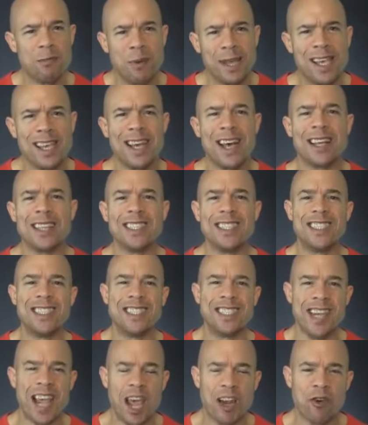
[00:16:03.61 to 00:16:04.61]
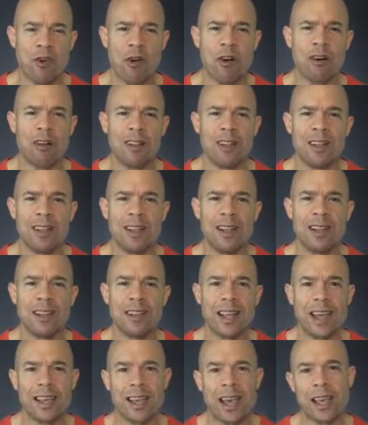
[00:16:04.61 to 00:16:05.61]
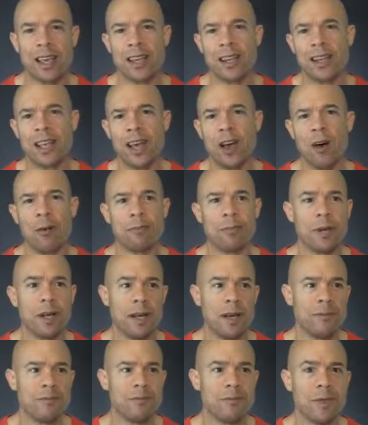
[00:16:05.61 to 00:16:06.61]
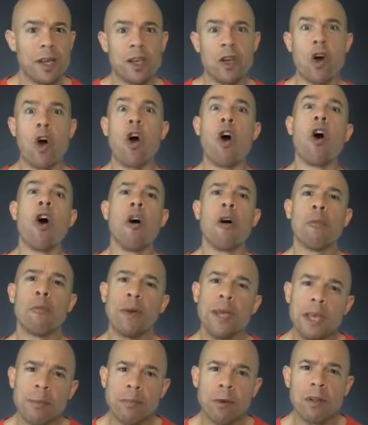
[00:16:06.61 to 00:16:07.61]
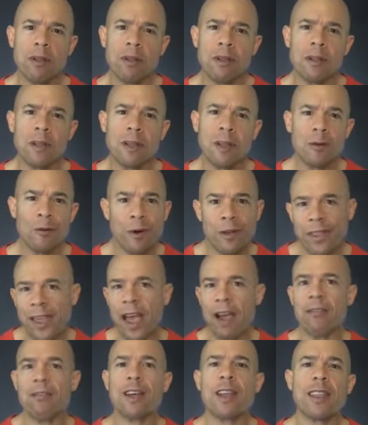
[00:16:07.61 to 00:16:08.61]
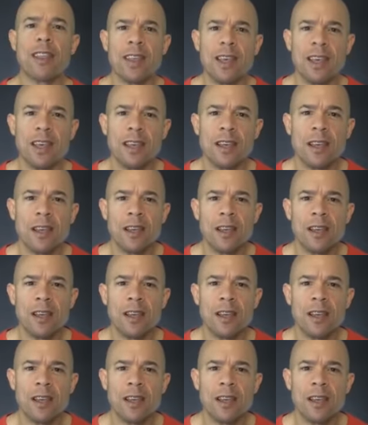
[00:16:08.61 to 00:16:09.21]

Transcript: Being general, like I can help like all people with everything,